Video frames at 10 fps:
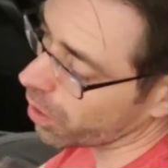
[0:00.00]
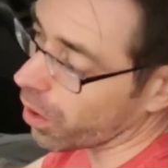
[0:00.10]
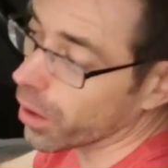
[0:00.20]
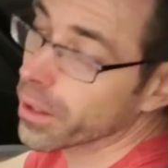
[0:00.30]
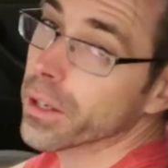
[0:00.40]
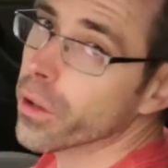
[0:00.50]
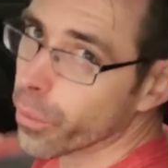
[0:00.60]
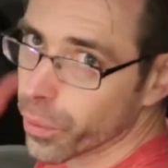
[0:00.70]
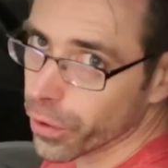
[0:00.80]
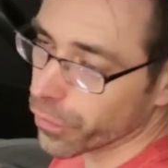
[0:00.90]
caught
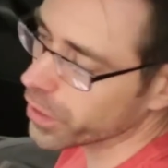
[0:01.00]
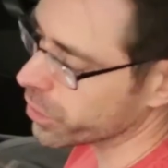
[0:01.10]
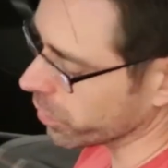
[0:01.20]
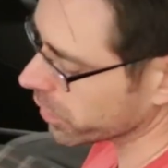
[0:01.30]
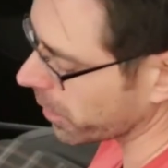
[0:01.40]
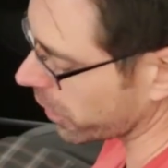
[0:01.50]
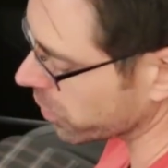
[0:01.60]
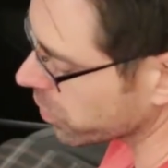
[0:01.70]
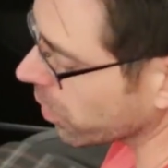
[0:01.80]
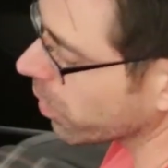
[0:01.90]
with our visual
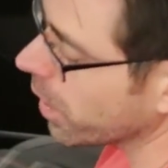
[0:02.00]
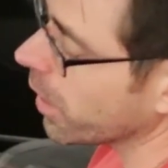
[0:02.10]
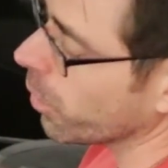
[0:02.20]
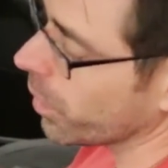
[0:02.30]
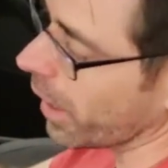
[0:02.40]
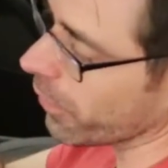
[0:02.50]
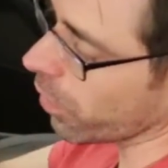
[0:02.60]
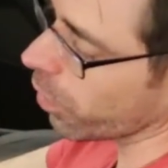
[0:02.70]
inspection. So we have our